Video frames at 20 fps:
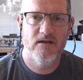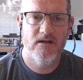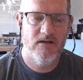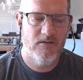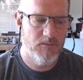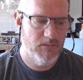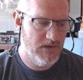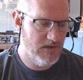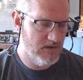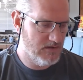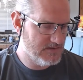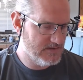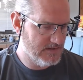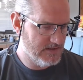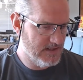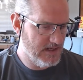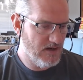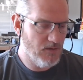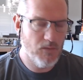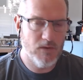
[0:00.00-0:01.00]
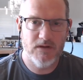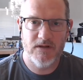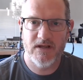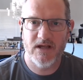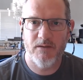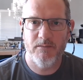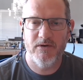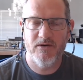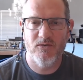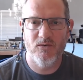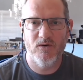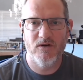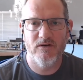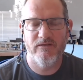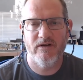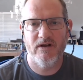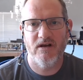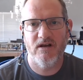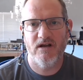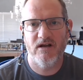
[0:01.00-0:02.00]
because the day will come in all of
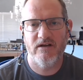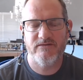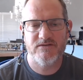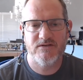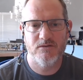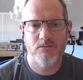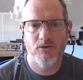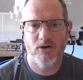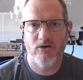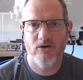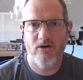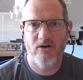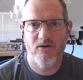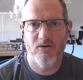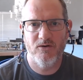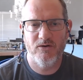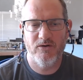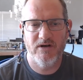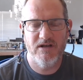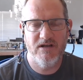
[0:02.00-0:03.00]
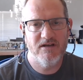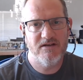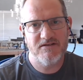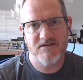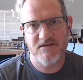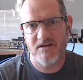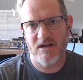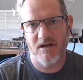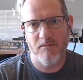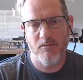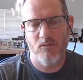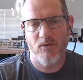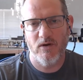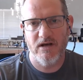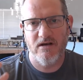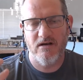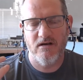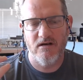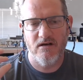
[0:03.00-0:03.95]
our lives, tomorrow or in years to come, when